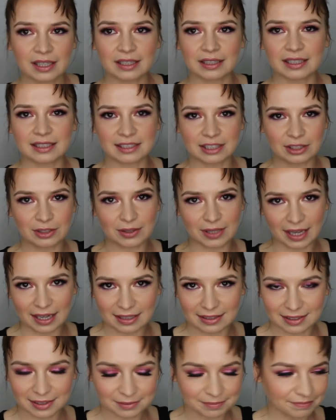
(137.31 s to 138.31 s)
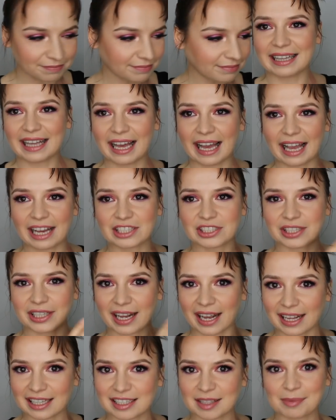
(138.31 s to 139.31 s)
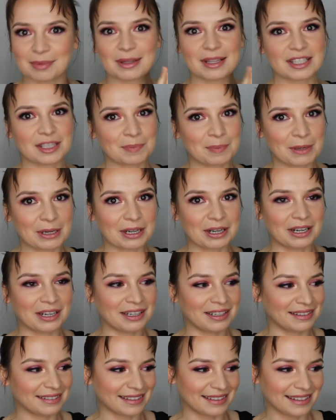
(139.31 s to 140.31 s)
Listen, you guys, I actually had some of this beer